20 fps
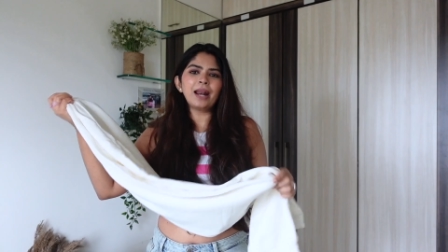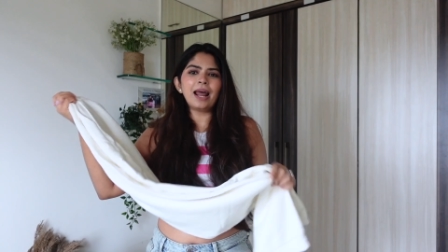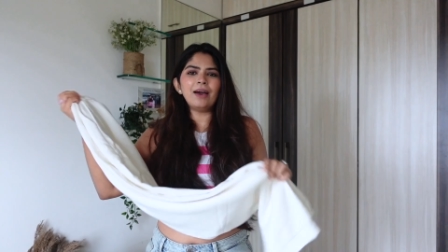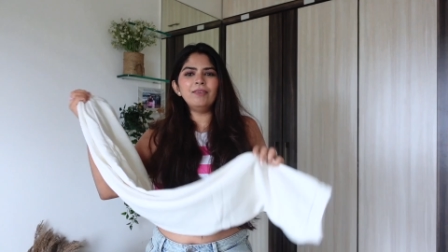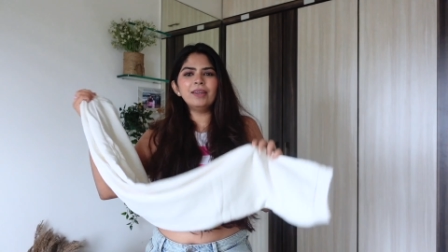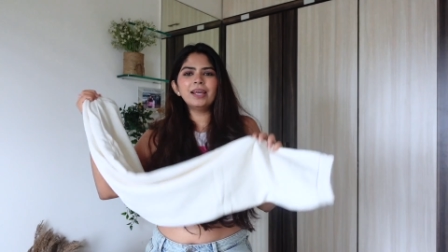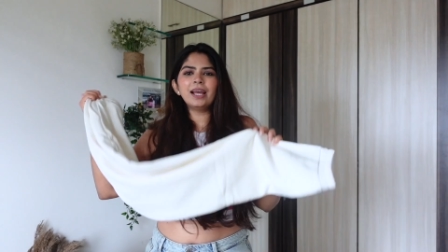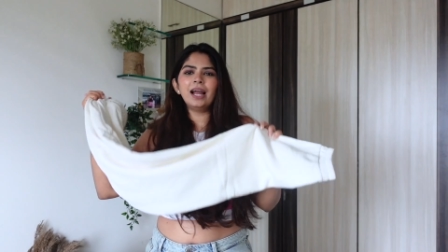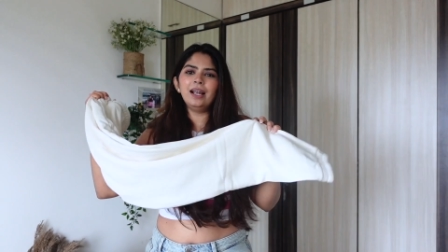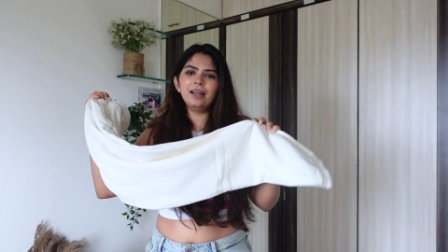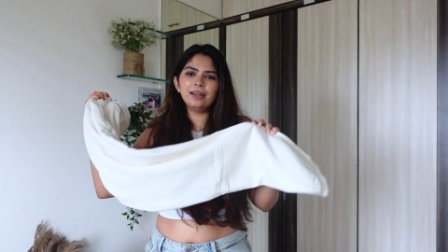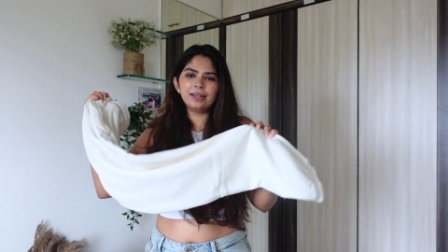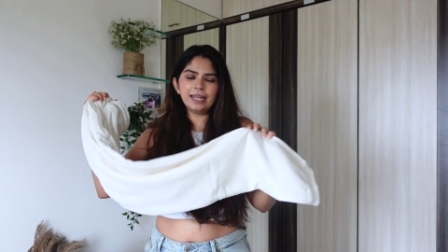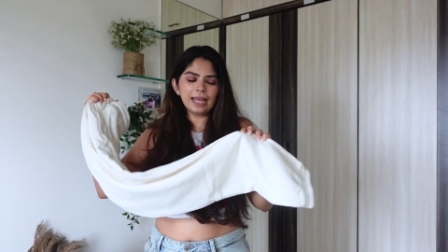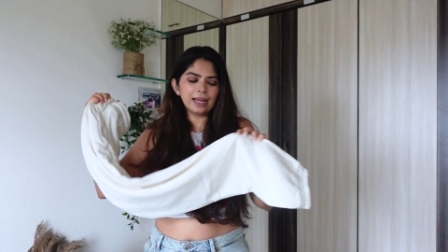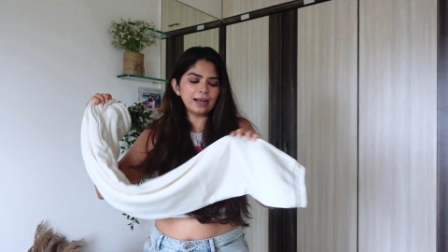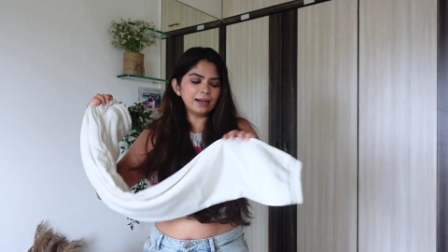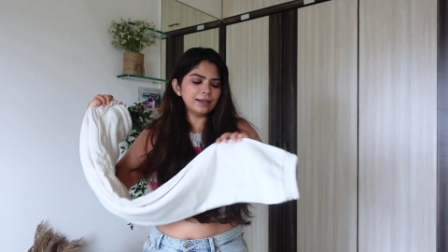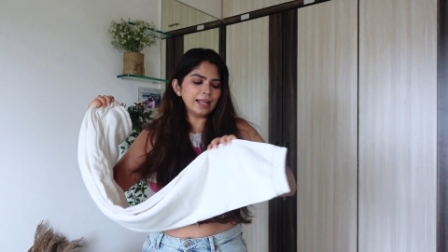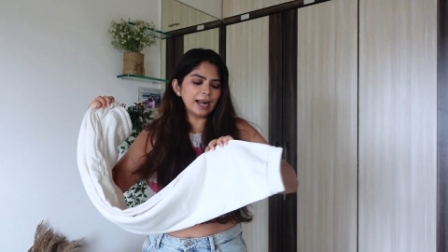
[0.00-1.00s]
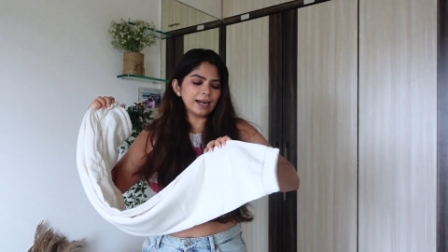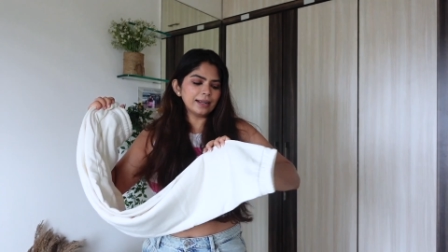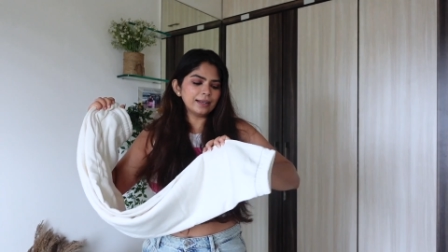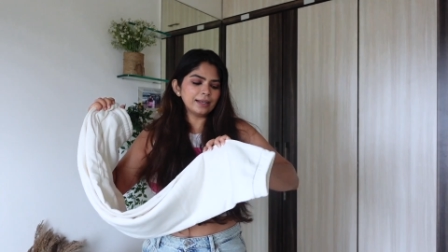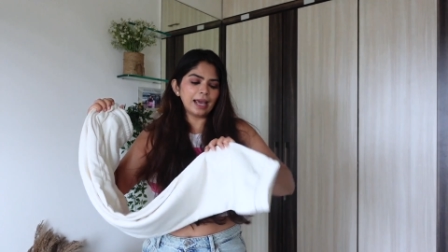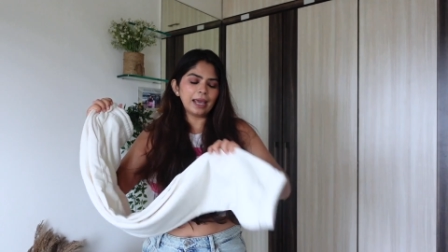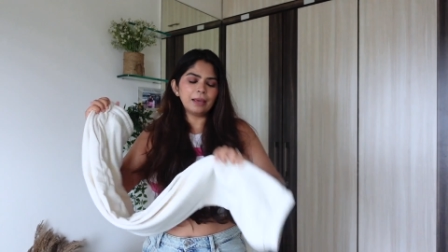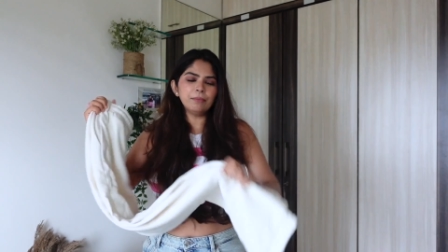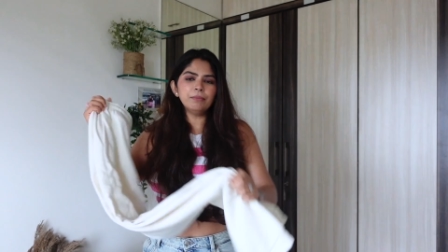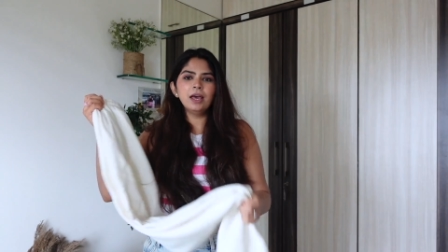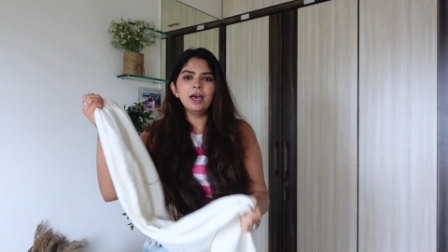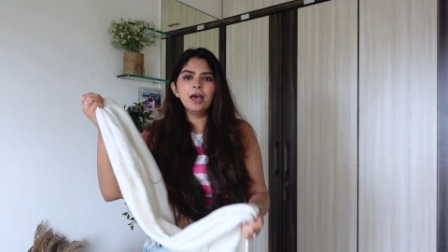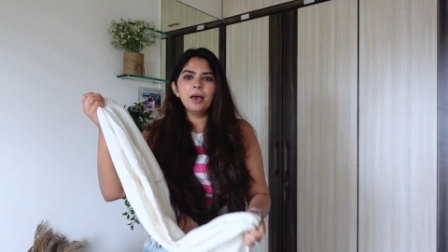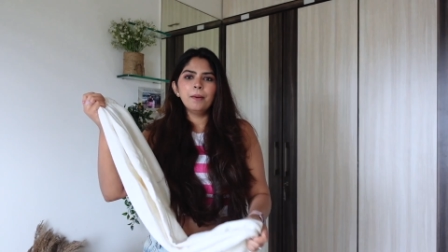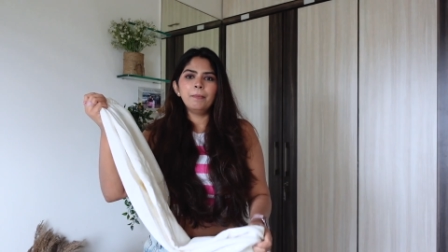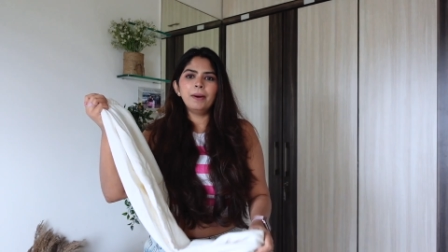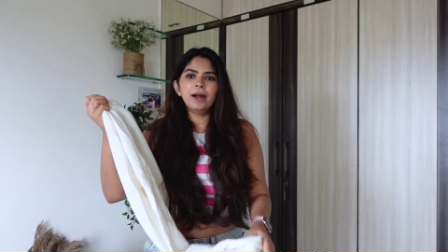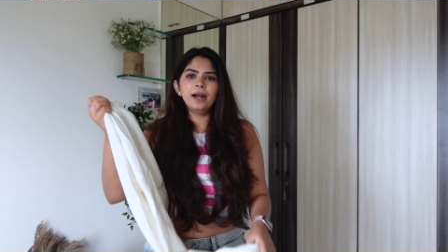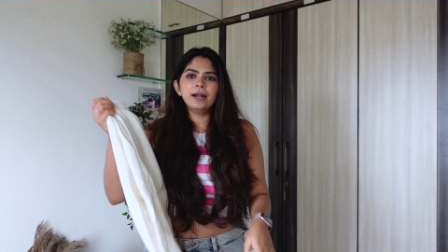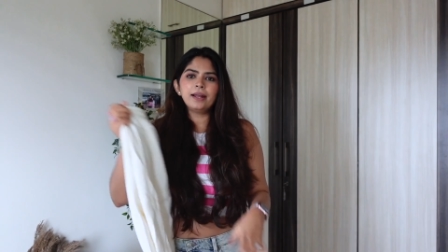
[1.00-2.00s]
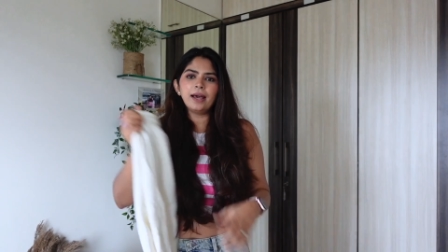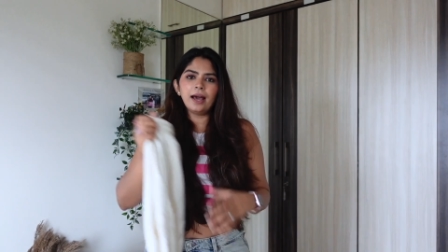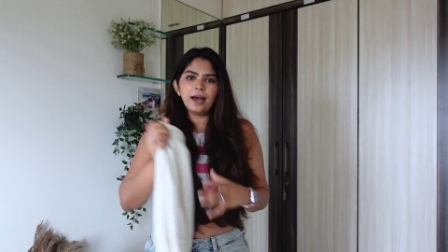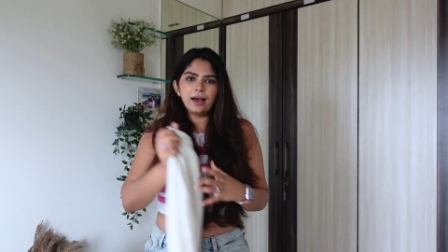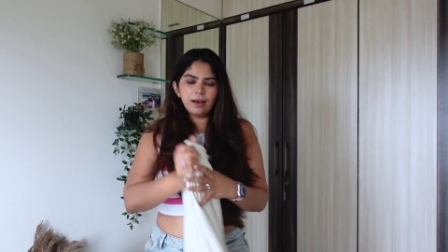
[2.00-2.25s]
traveling, I'll take it that time. But